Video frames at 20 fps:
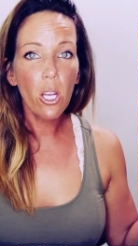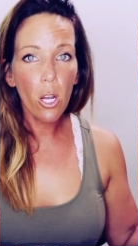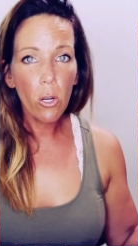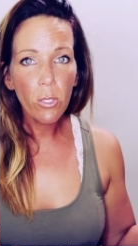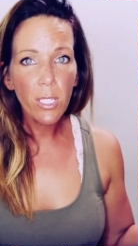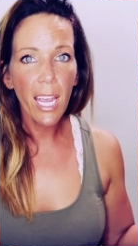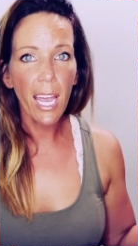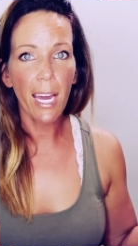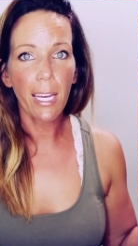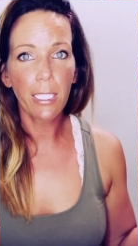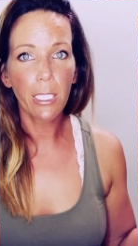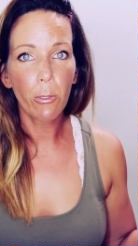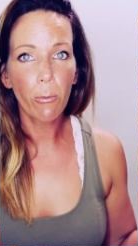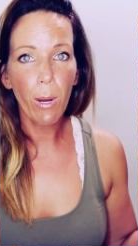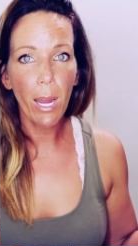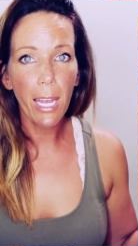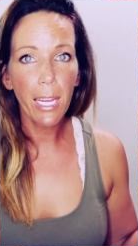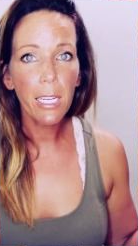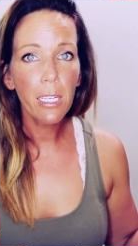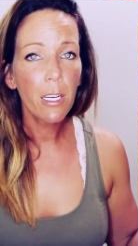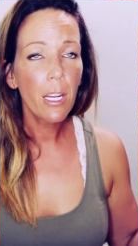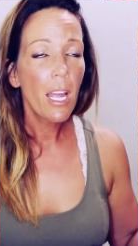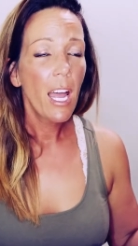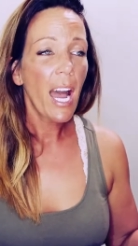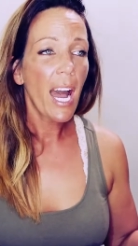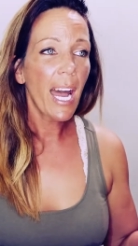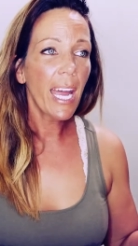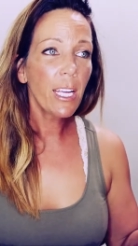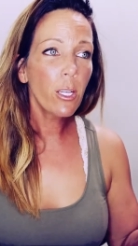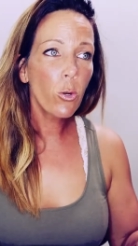GoDaddy, right?
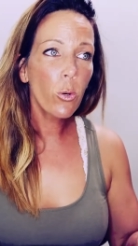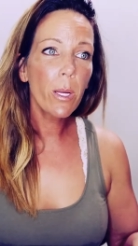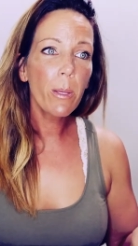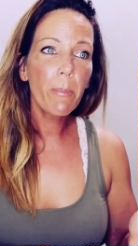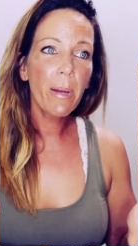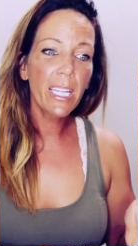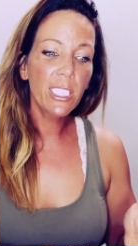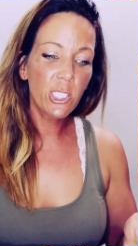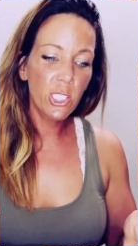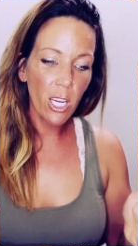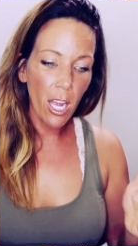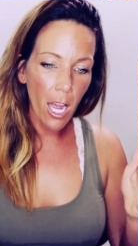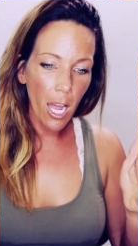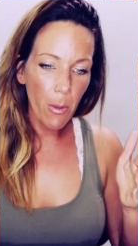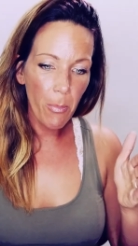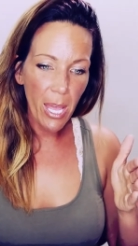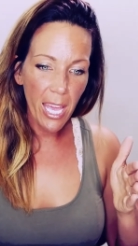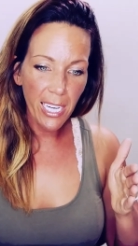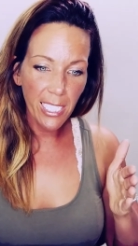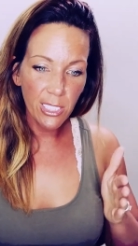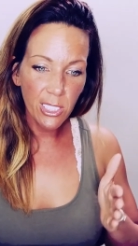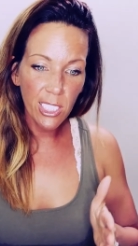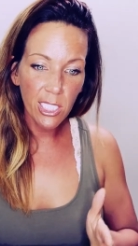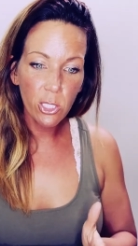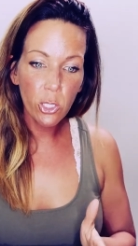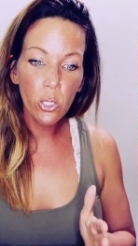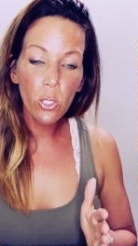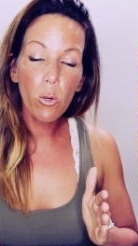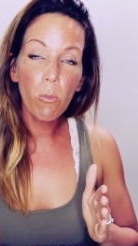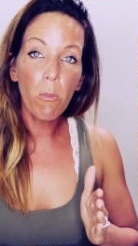I quit my job at a
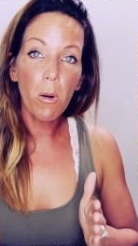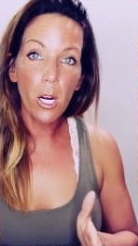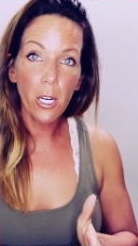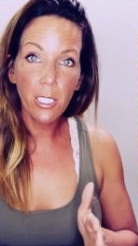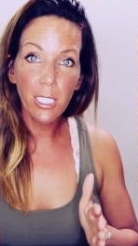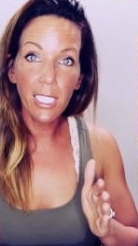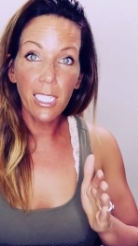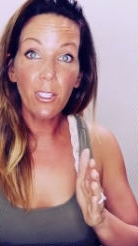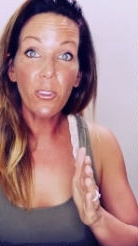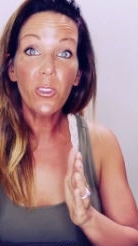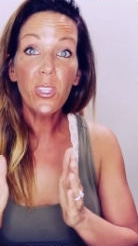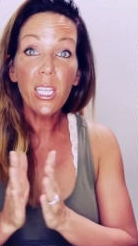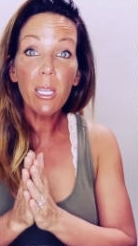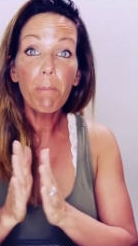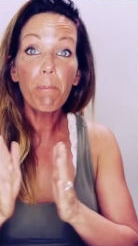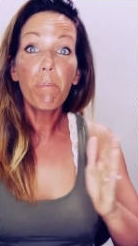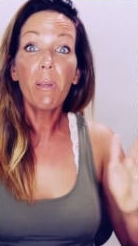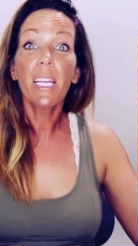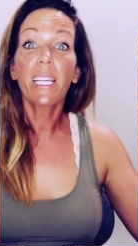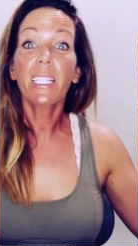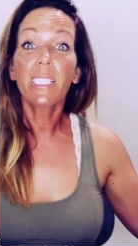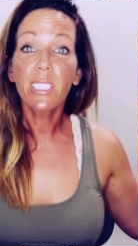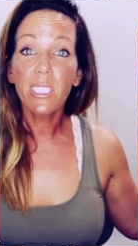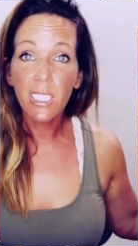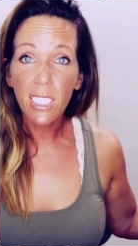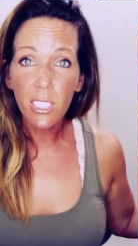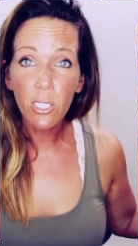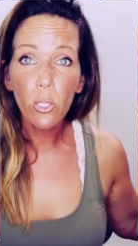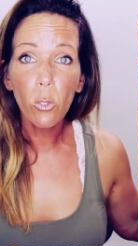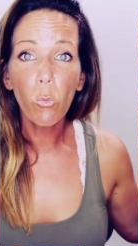digital marketing, the biggest
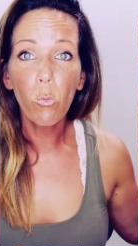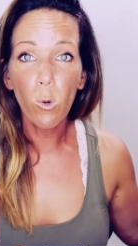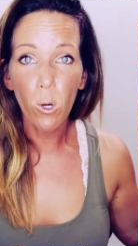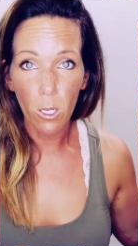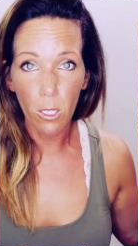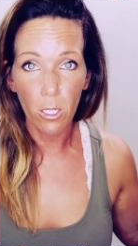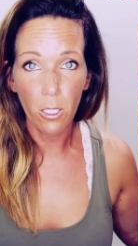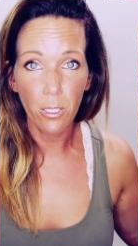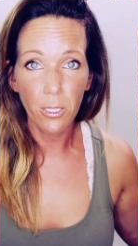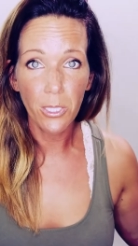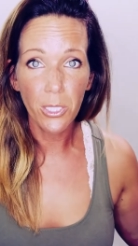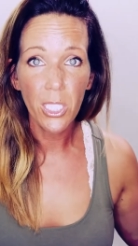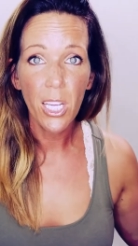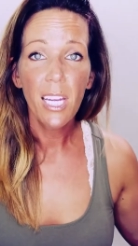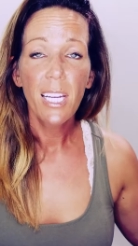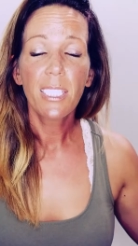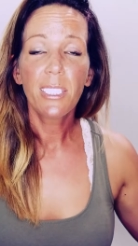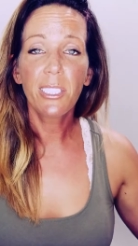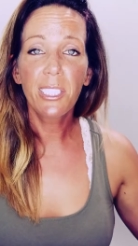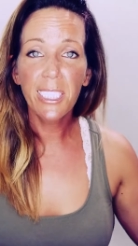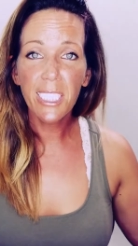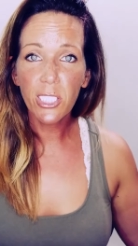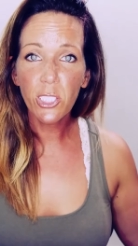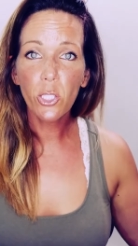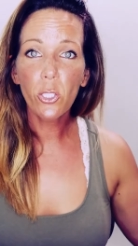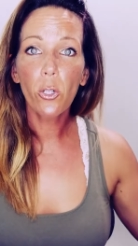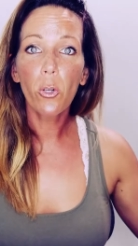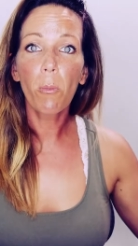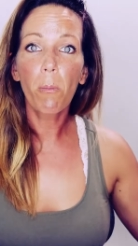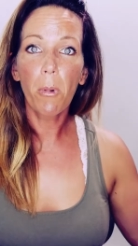in the world,
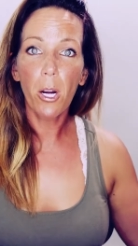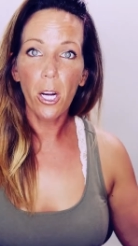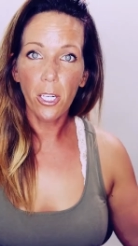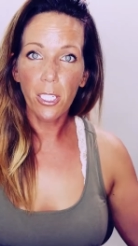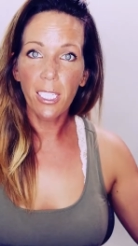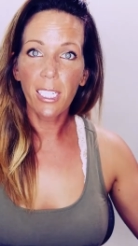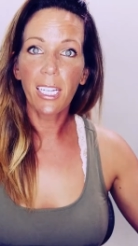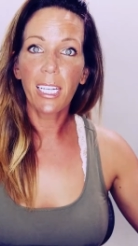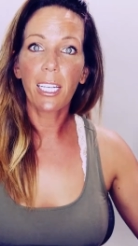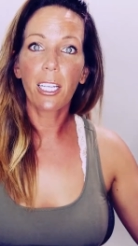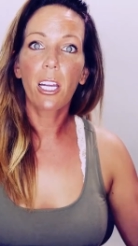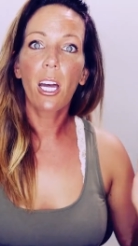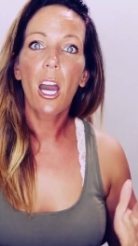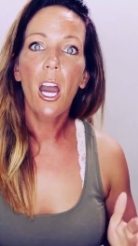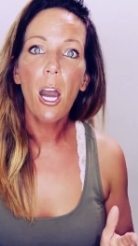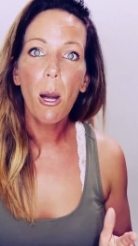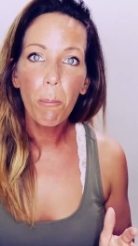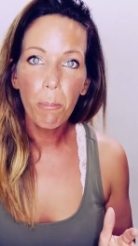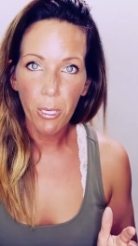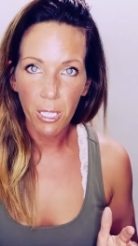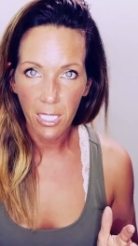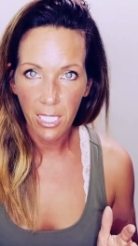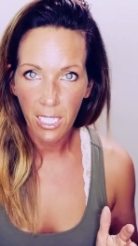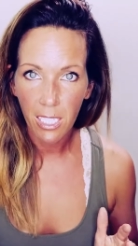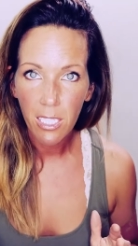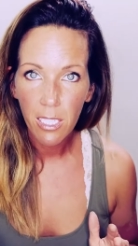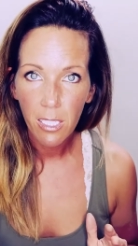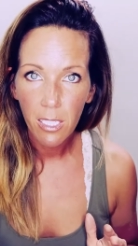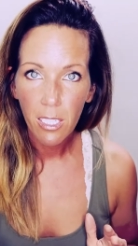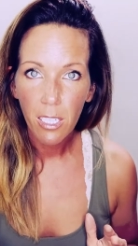digital marketing
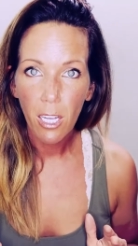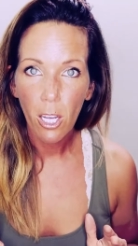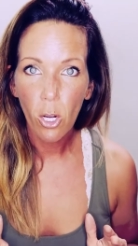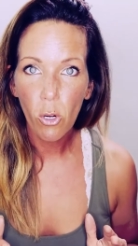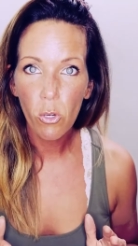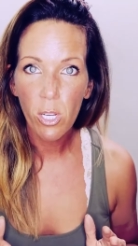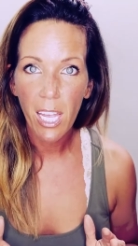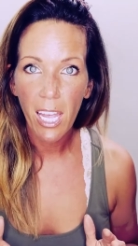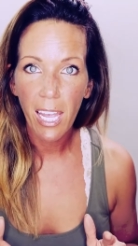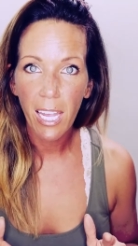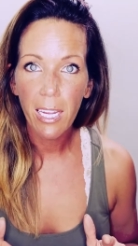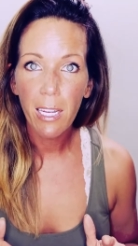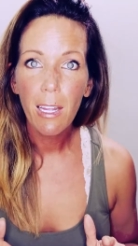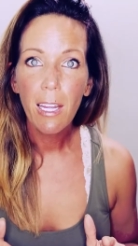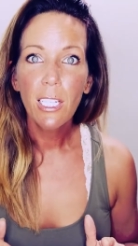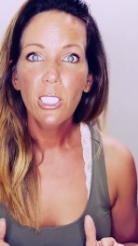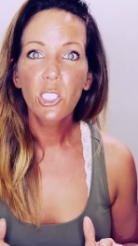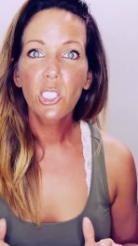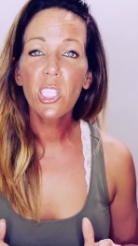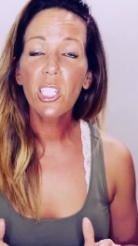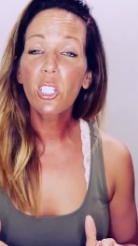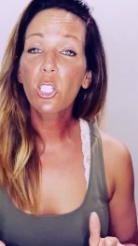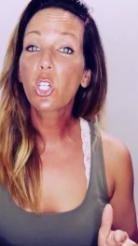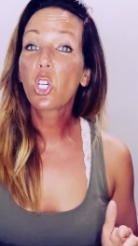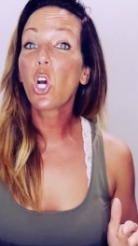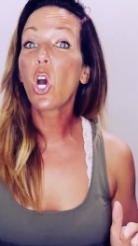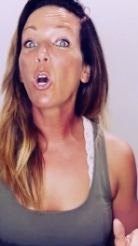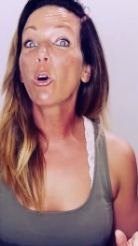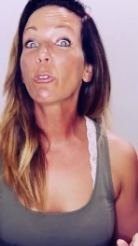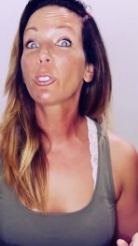company, okay, to
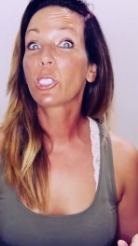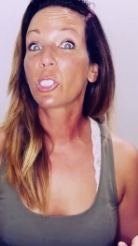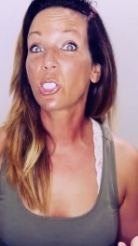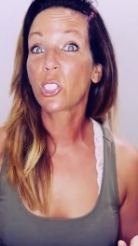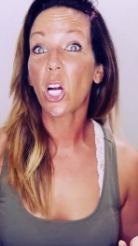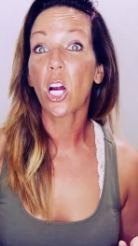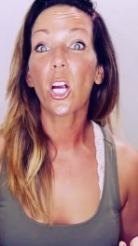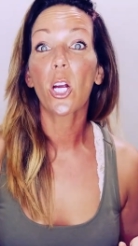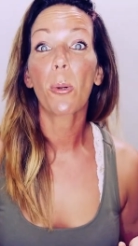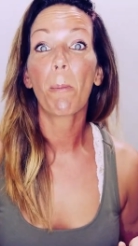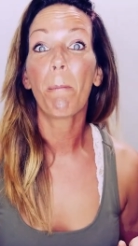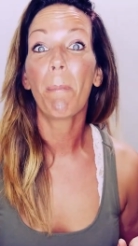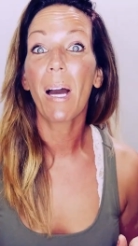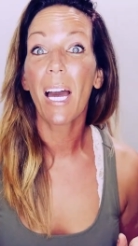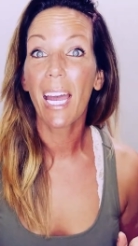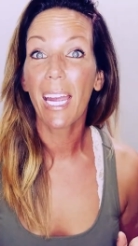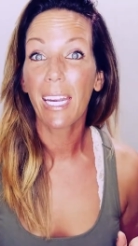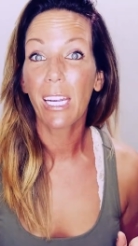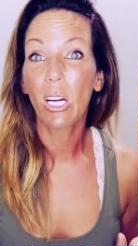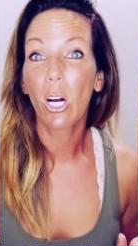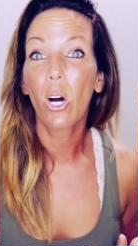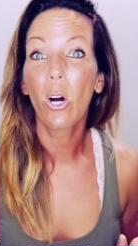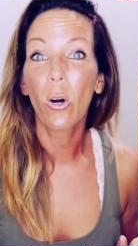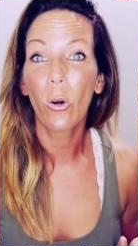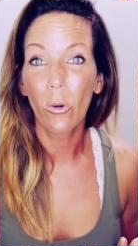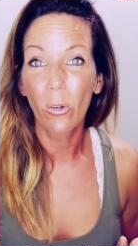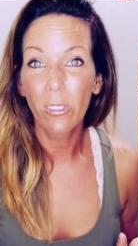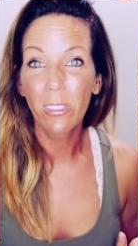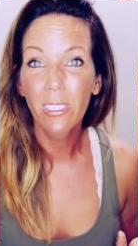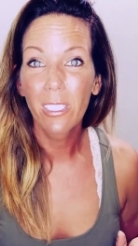go start my
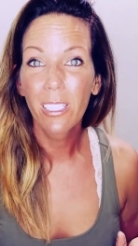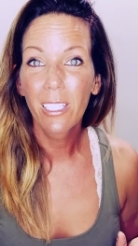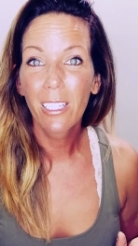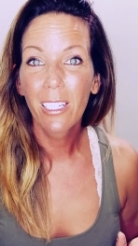own,